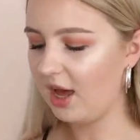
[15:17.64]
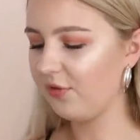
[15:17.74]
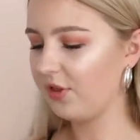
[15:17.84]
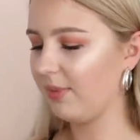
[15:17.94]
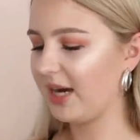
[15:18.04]

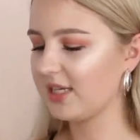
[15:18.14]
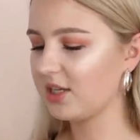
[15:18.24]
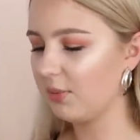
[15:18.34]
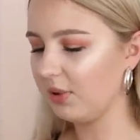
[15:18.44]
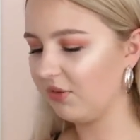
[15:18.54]
for the past
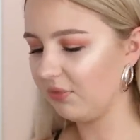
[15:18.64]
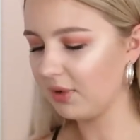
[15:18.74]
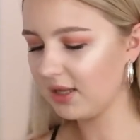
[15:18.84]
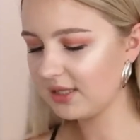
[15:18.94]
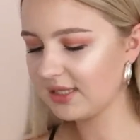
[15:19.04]
couple of
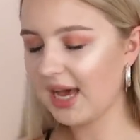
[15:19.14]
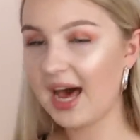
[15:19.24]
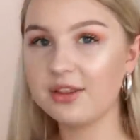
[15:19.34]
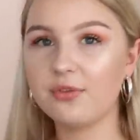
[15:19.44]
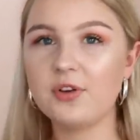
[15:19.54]
months,
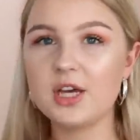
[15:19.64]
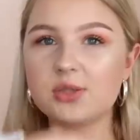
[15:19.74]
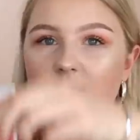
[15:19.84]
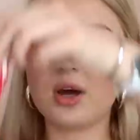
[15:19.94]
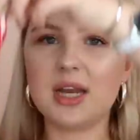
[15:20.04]
and the
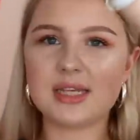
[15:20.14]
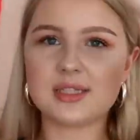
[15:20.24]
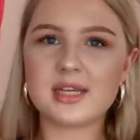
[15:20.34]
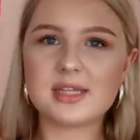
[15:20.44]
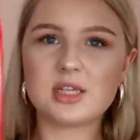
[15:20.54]
first one is
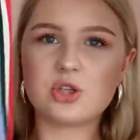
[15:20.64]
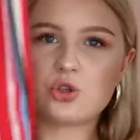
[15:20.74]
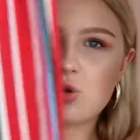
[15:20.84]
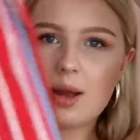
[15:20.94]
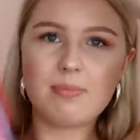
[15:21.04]
this
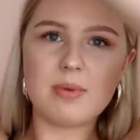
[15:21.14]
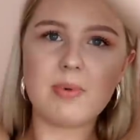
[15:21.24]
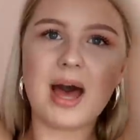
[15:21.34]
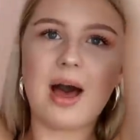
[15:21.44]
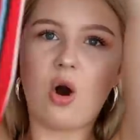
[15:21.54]
stripy
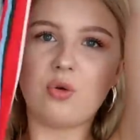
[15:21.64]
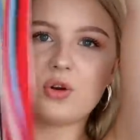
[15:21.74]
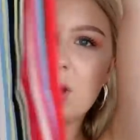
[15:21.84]
pair of